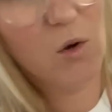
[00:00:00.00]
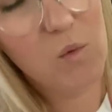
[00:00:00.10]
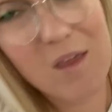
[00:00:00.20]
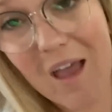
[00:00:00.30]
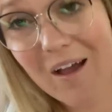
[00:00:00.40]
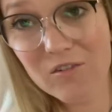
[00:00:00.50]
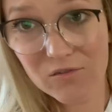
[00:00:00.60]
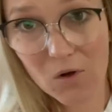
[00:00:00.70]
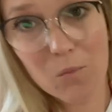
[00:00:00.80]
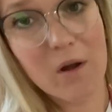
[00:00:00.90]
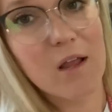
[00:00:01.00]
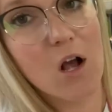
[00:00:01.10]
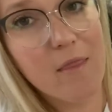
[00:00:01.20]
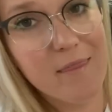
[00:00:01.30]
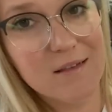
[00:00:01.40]
week after fall break
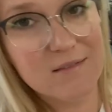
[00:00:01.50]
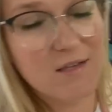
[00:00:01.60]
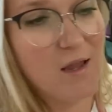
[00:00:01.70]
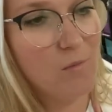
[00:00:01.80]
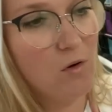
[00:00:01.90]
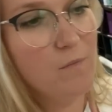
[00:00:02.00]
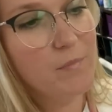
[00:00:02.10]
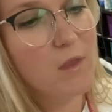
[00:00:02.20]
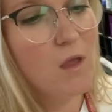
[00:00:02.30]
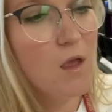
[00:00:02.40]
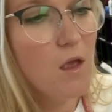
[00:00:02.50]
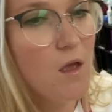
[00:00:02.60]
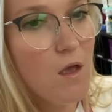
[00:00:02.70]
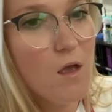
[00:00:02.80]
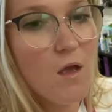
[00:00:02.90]
on this table.
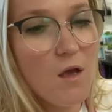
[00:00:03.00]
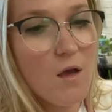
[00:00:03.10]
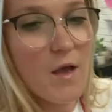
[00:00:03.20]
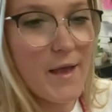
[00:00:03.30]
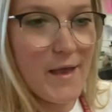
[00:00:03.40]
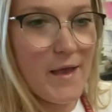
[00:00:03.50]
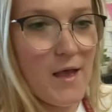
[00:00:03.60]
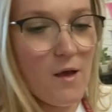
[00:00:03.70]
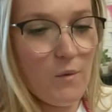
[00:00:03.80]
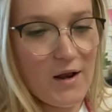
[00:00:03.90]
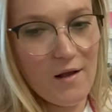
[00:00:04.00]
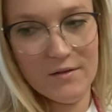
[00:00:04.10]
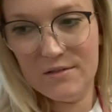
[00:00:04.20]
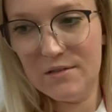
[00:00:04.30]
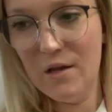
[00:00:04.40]
Uh, what
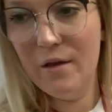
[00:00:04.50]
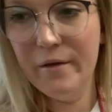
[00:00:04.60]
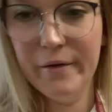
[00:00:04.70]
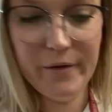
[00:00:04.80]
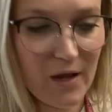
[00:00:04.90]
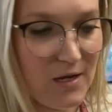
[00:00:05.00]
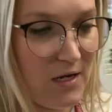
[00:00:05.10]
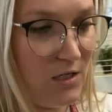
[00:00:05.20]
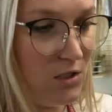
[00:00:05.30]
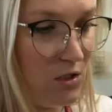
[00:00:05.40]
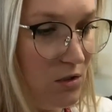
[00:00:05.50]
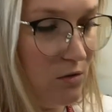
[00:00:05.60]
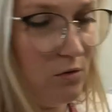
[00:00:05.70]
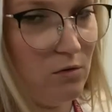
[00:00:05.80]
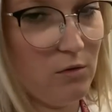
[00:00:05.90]
else? I need
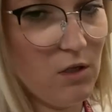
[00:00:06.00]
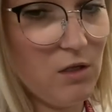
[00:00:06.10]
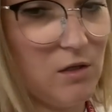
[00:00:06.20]
to